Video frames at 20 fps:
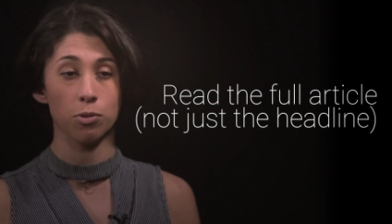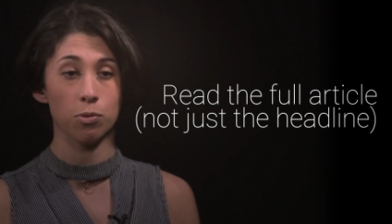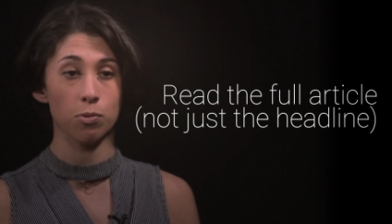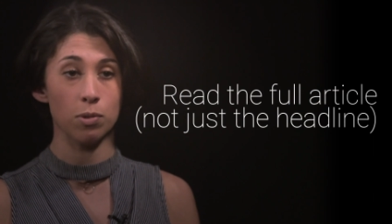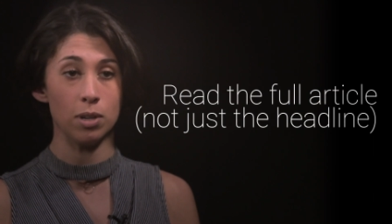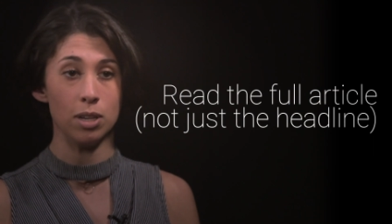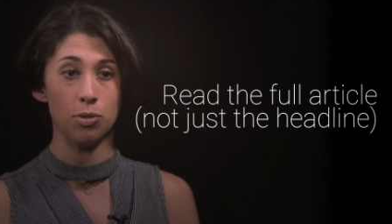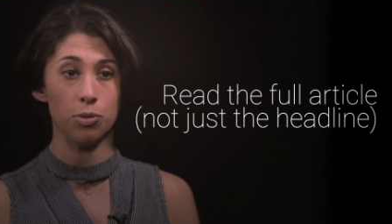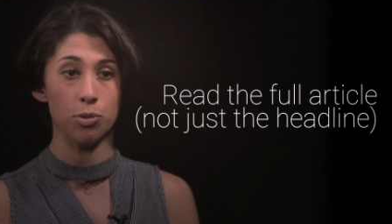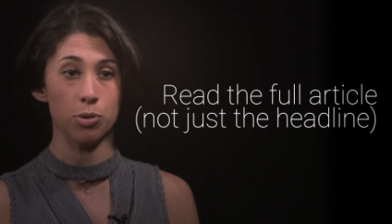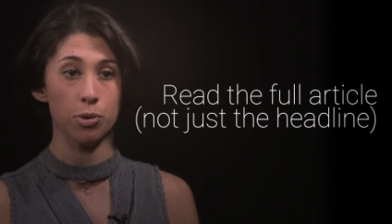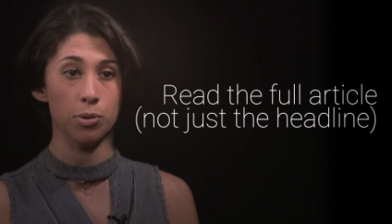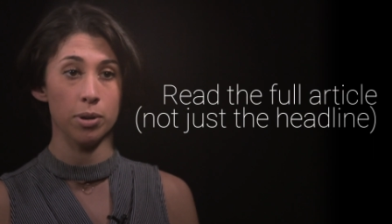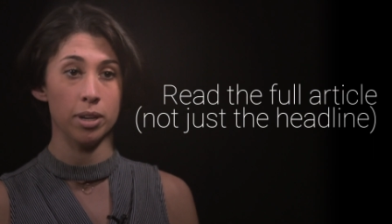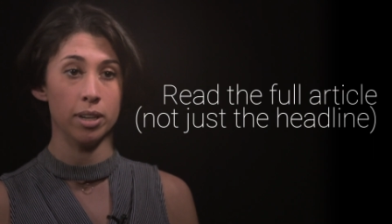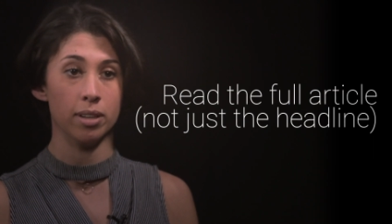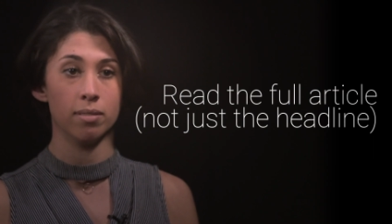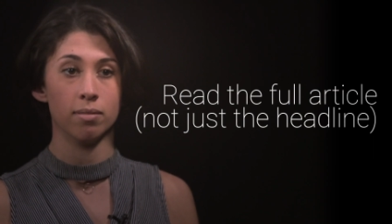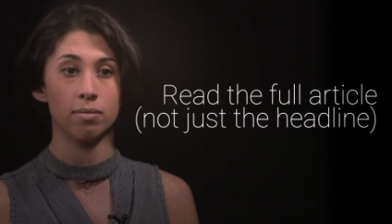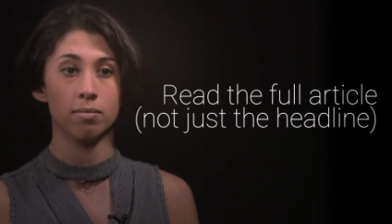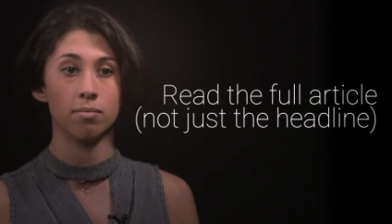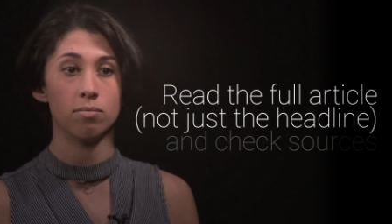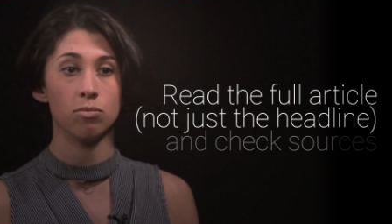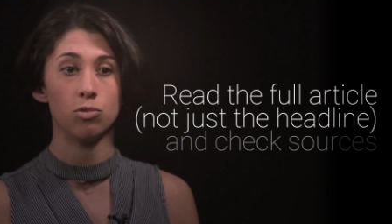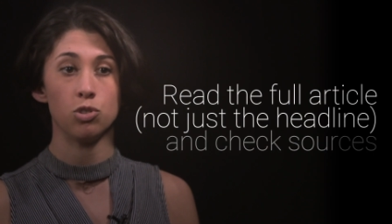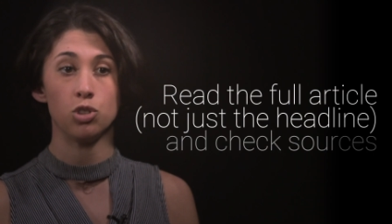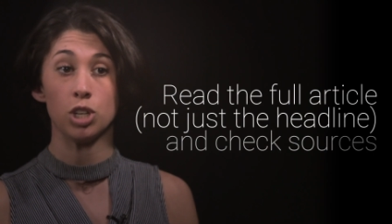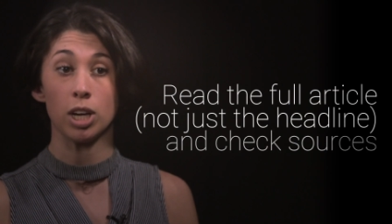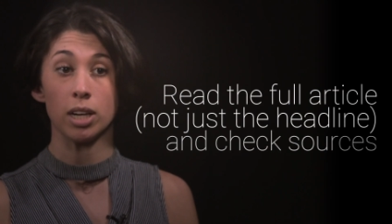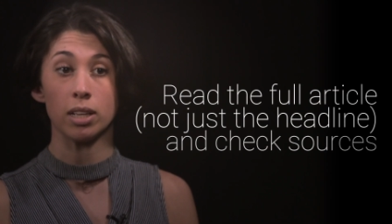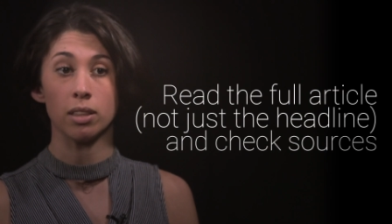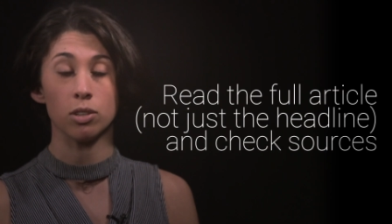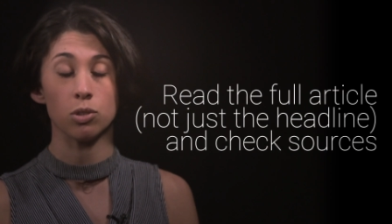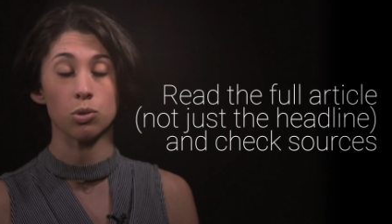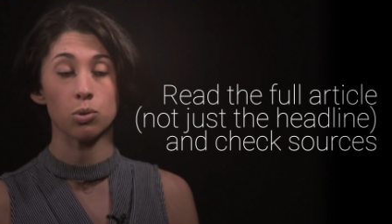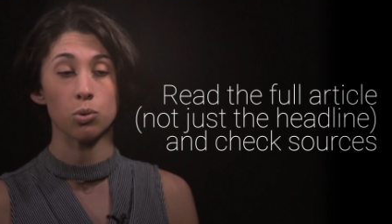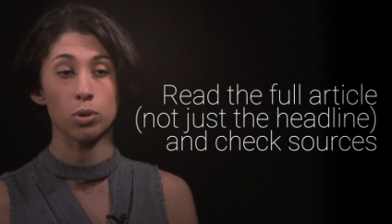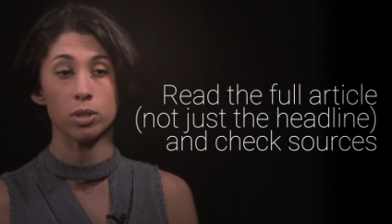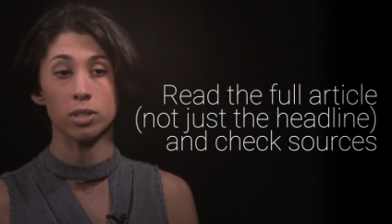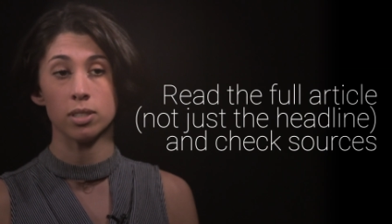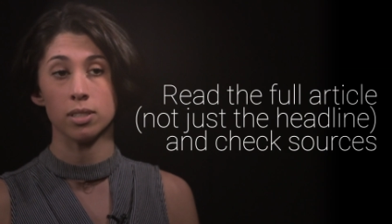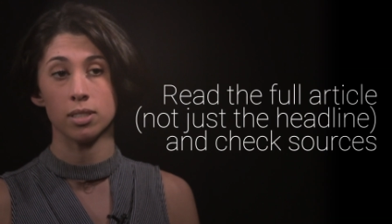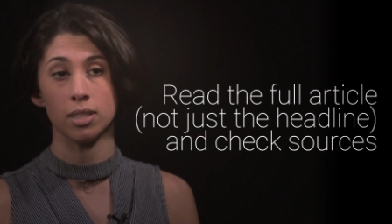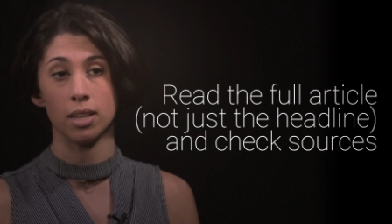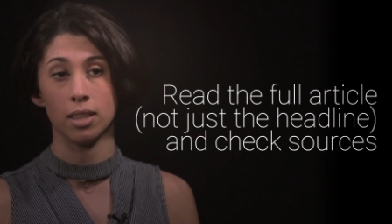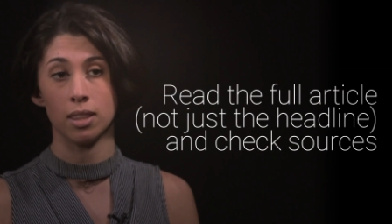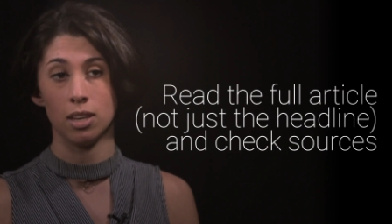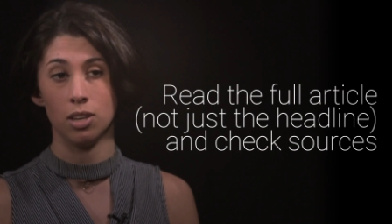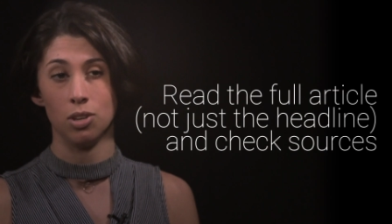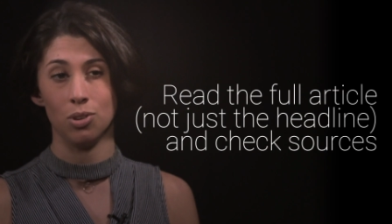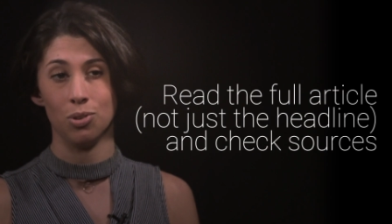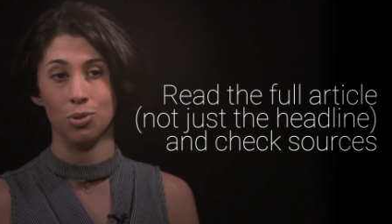read through it, check the sources that they